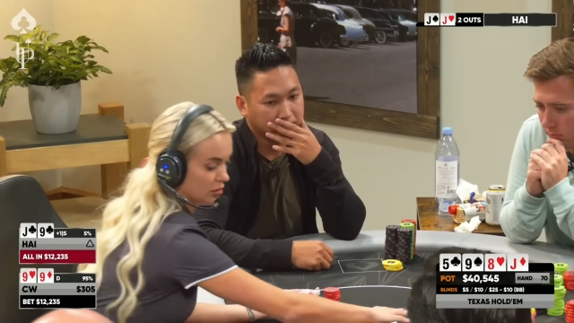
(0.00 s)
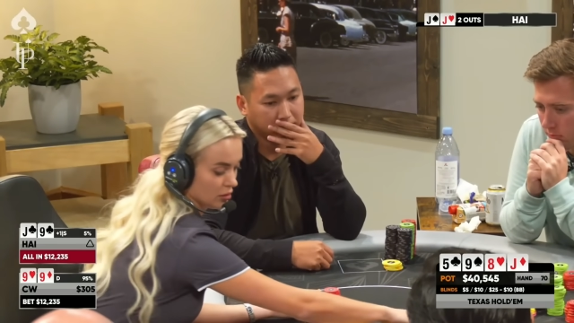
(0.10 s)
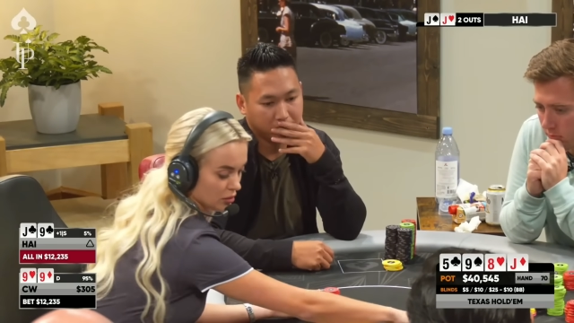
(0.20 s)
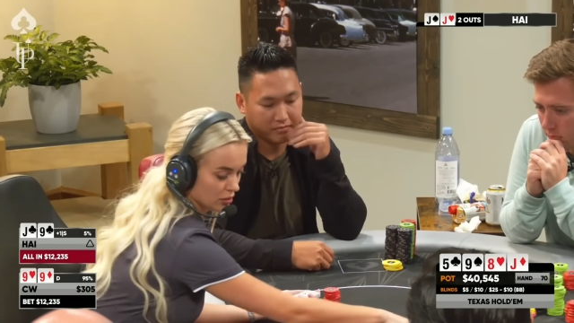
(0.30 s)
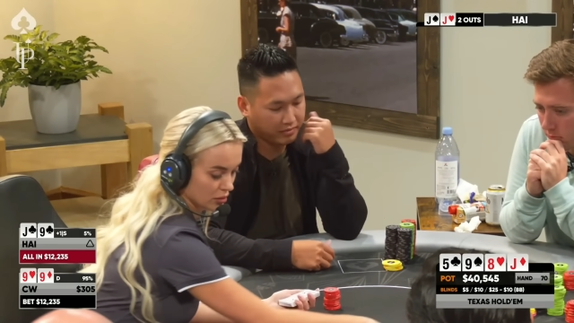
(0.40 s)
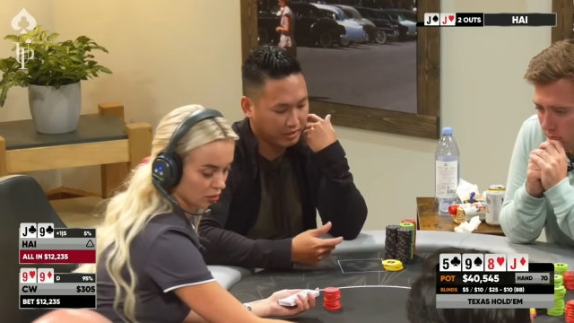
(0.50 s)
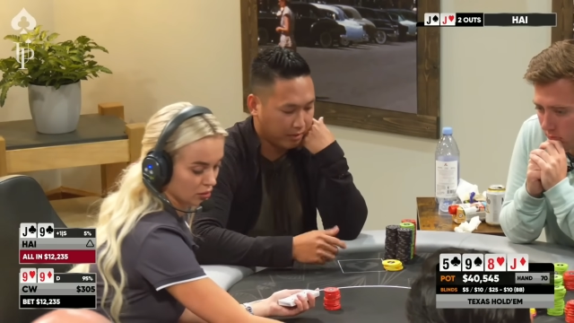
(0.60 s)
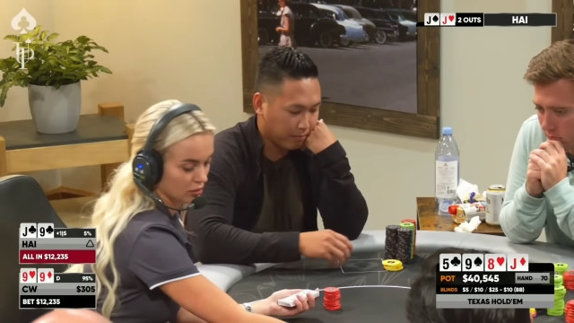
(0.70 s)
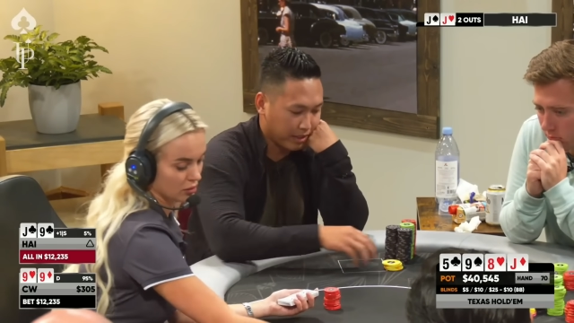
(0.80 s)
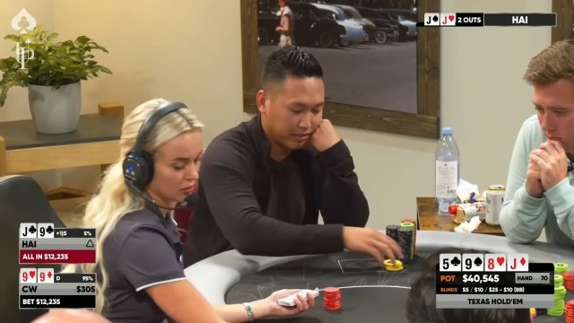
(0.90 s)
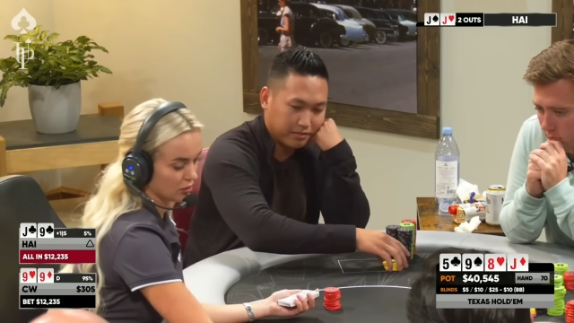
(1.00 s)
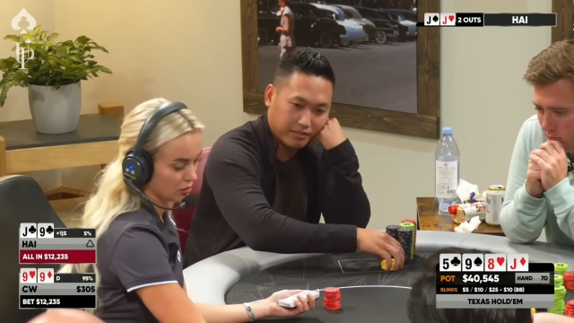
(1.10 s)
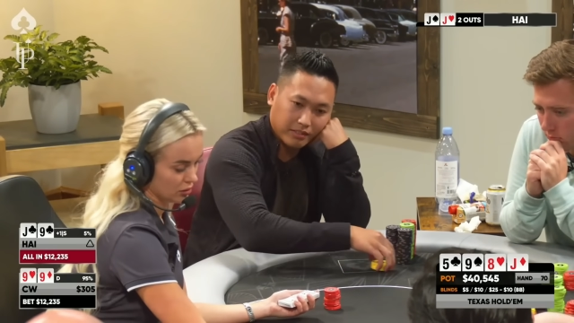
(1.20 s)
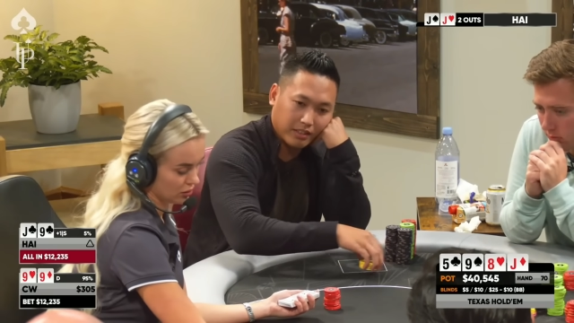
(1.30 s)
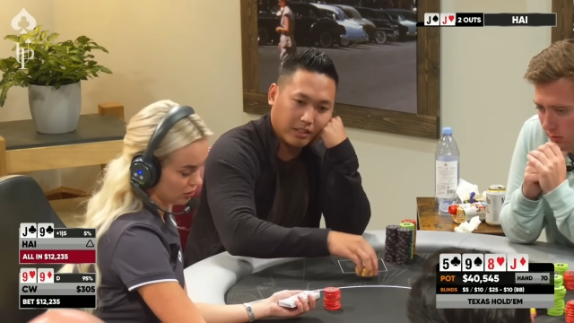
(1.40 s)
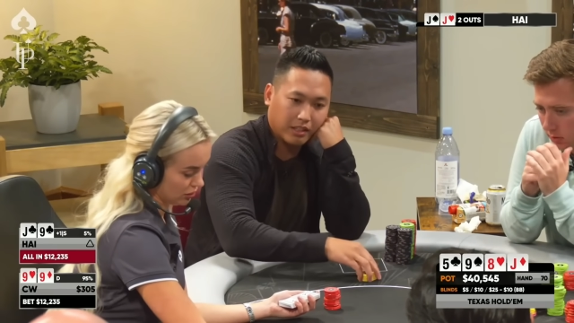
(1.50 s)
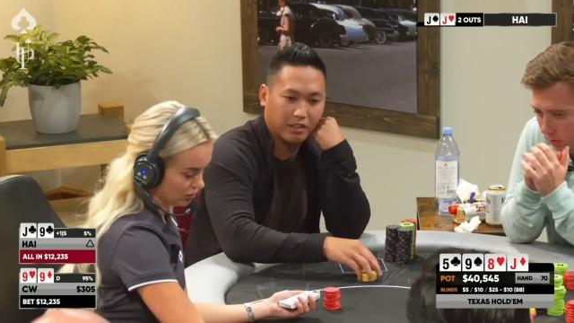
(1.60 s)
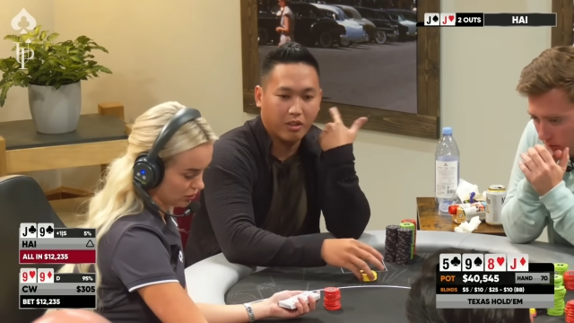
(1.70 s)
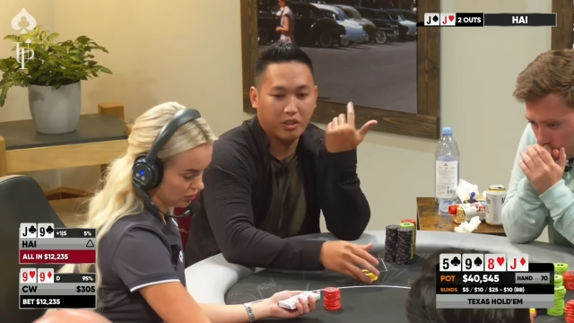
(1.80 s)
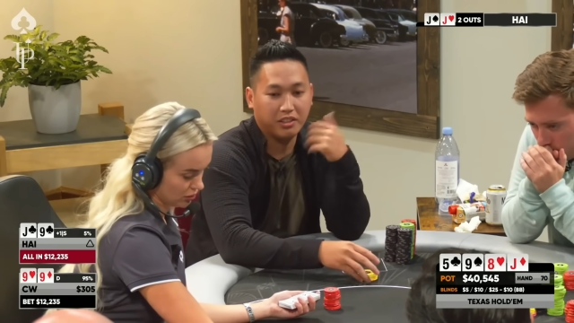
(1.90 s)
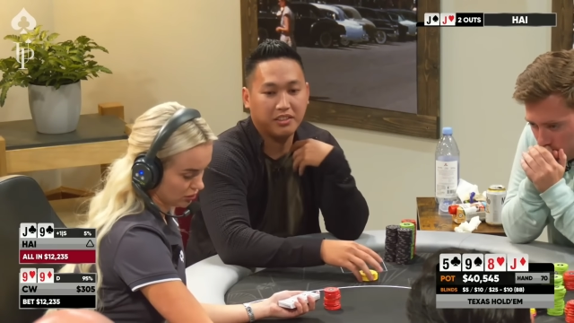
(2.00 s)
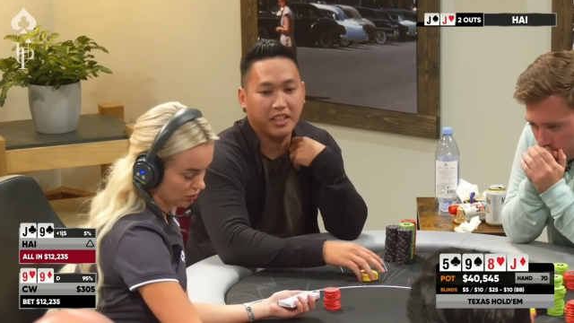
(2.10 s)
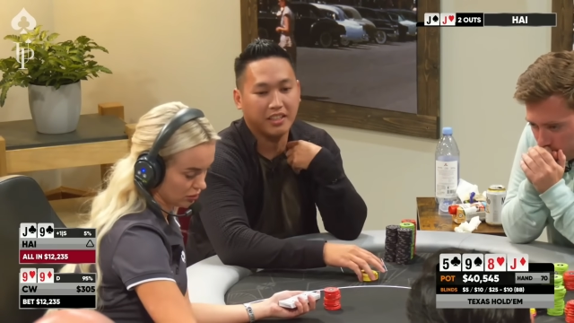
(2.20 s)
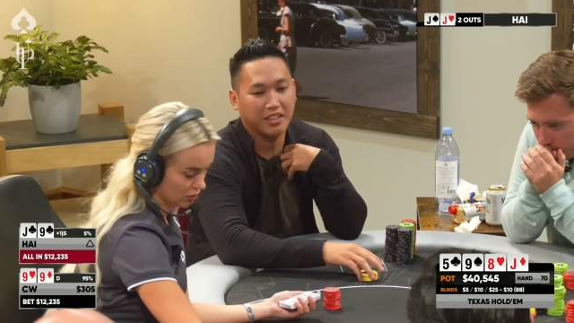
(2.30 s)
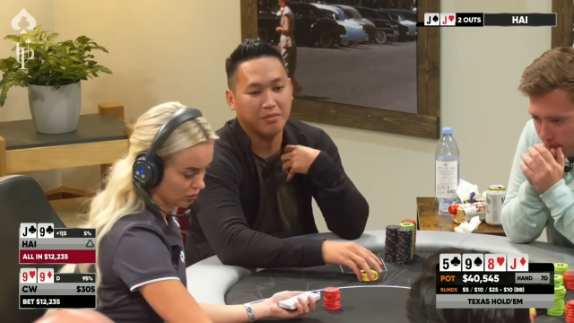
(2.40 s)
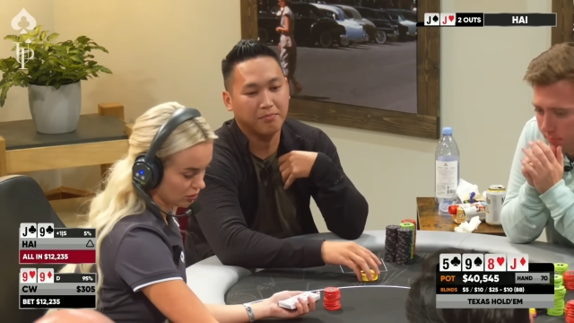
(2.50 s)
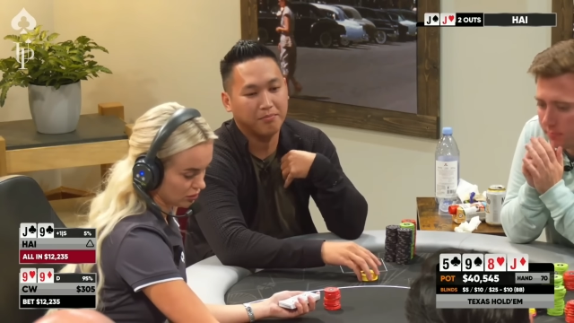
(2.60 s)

Speaker 1: jacks. He likes to run it one time. Yeah,